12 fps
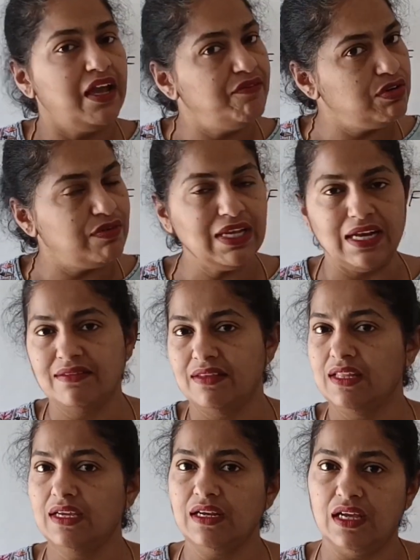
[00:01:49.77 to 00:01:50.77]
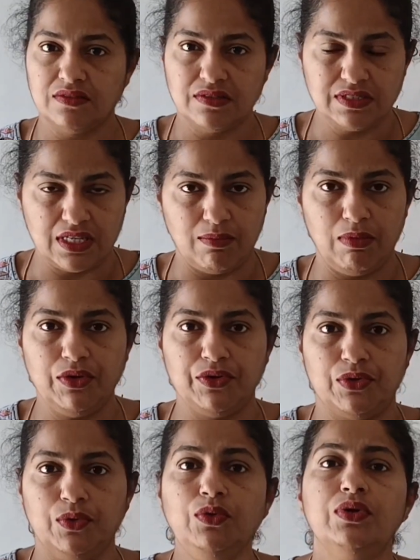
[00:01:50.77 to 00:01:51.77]
Everyone else in the class was able
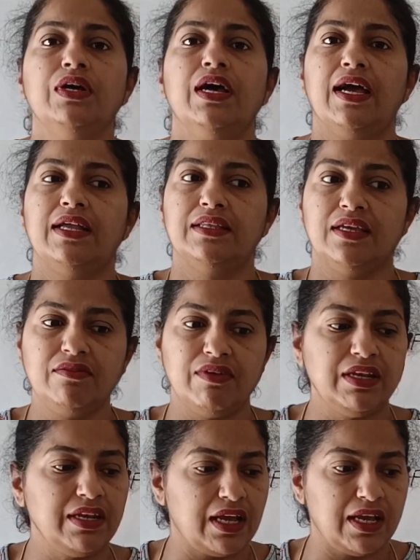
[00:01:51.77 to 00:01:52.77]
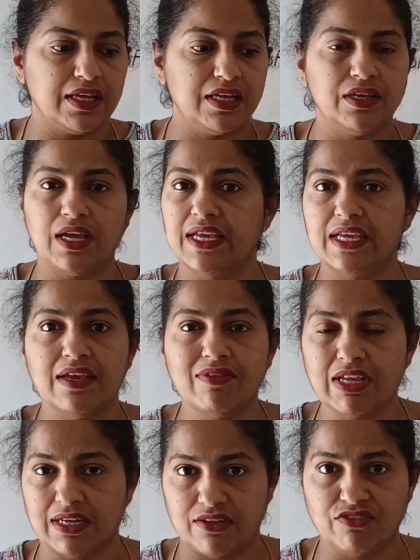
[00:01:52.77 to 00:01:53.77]
to do. And then when I gave
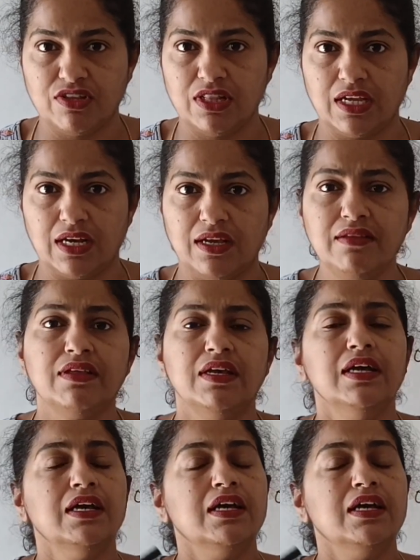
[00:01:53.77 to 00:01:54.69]
a test in the class,